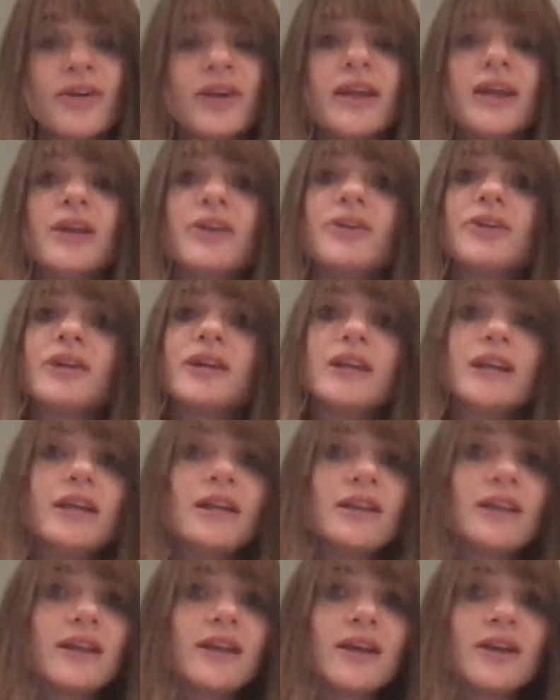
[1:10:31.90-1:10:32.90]
inner
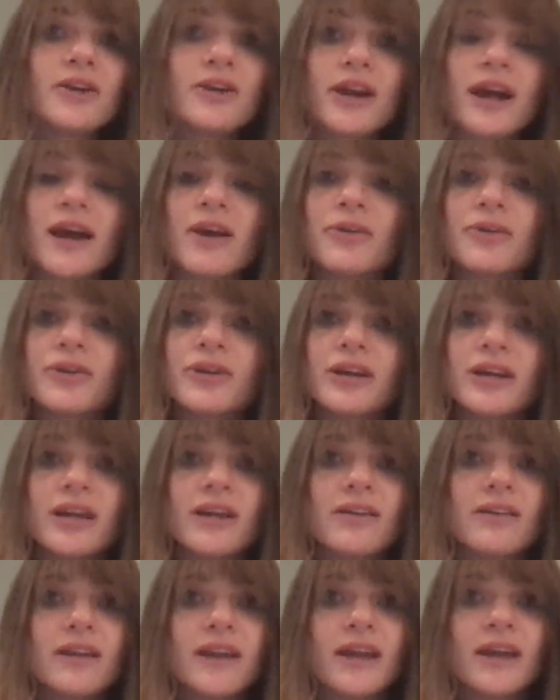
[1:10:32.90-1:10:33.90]
healing or outer
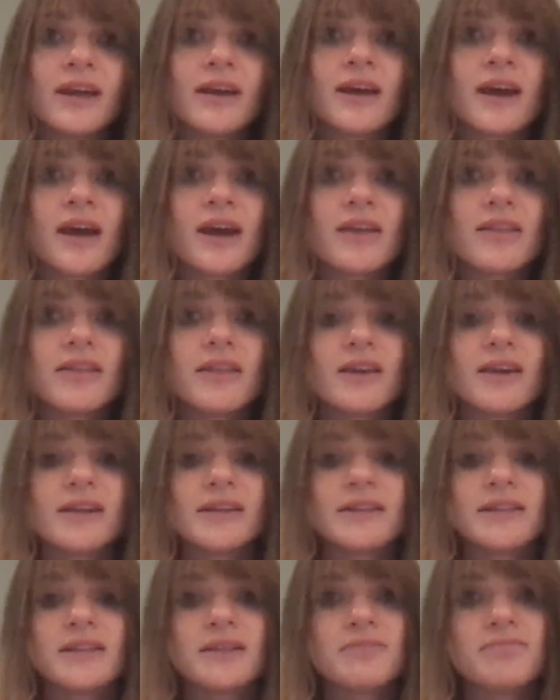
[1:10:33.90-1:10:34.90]
healing. I think
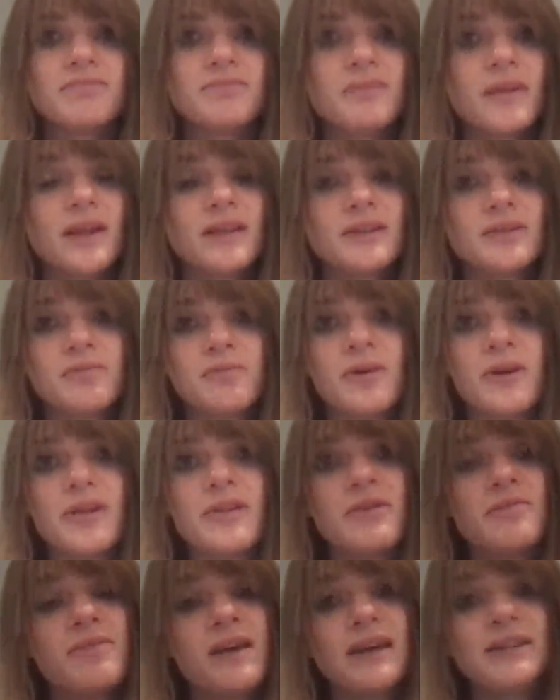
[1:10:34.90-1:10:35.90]
it's one of
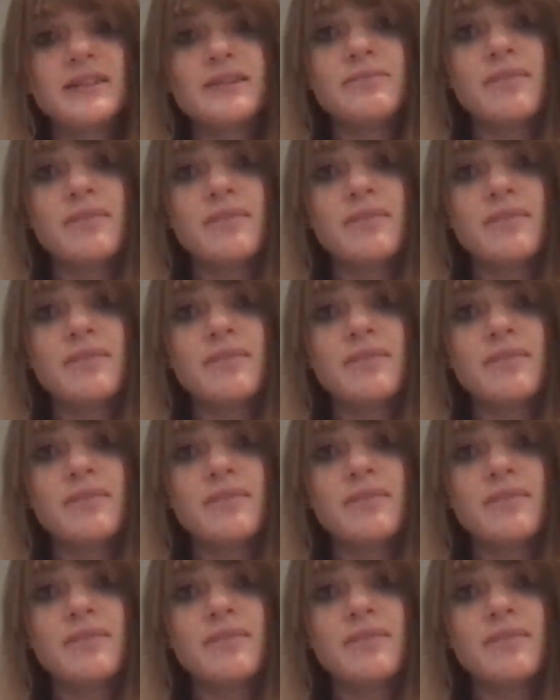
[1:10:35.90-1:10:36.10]
the best